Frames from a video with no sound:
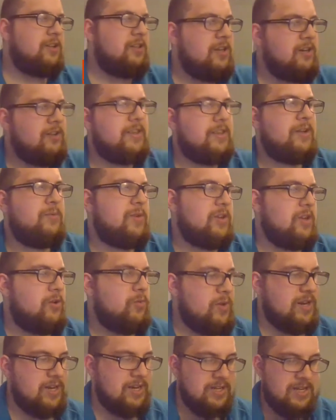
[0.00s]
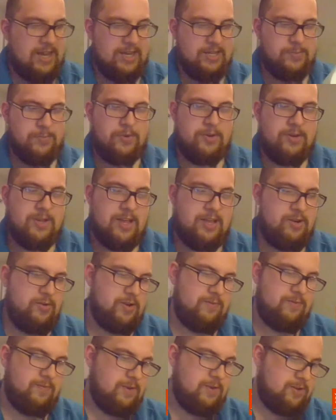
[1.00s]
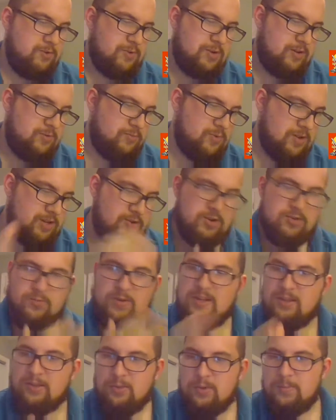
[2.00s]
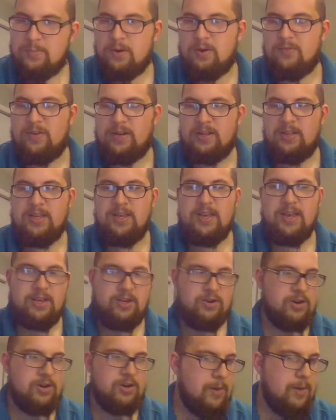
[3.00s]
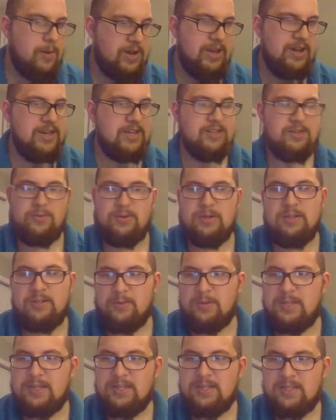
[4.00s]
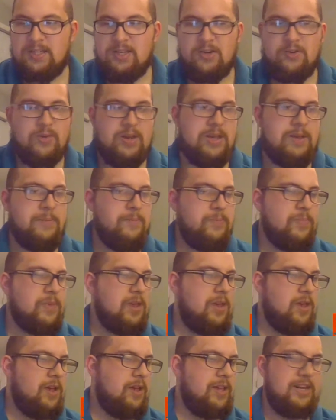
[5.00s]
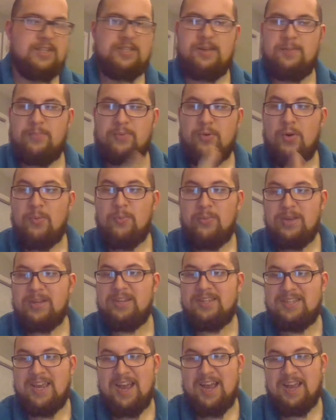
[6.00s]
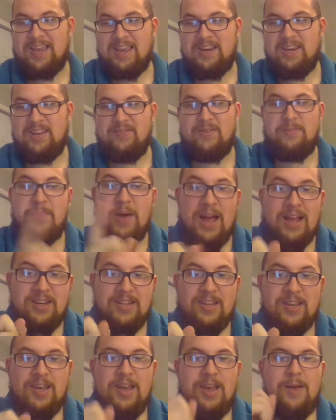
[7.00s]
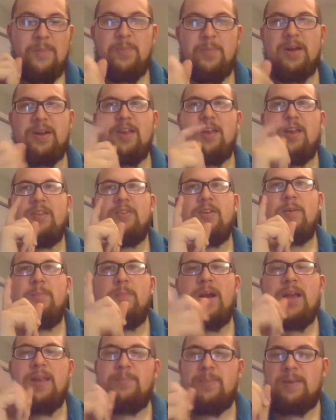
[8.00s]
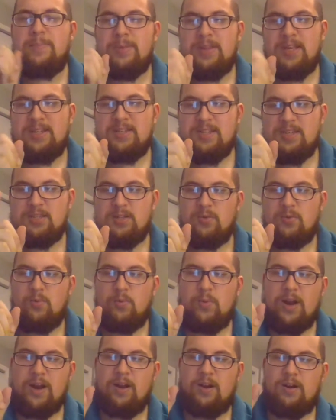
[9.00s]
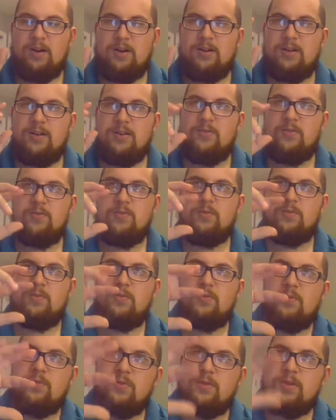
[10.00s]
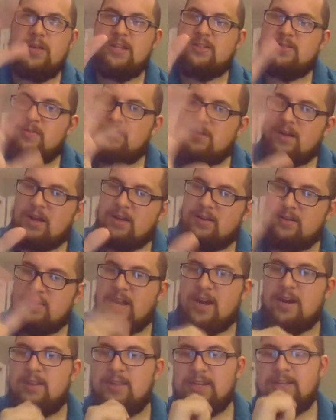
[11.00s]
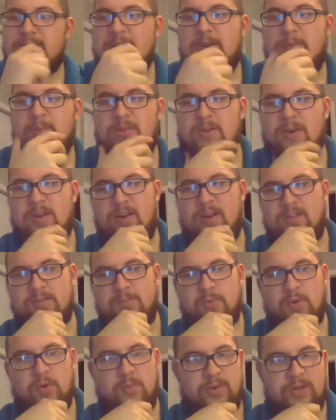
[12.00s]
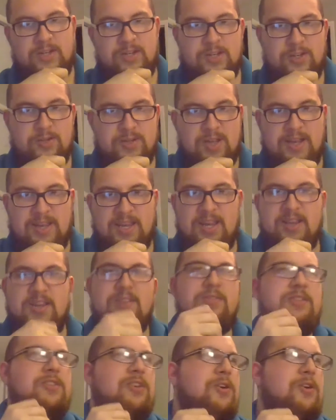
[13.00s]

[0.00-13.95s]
Clearly, when you're reading a textbook and you can read through it perfectly and you're comprehending it to a decent degree, it is inappropriate to say "I can't even." But there might be places where it's not entirely clear whether or not it's appropriate to use "I can't even."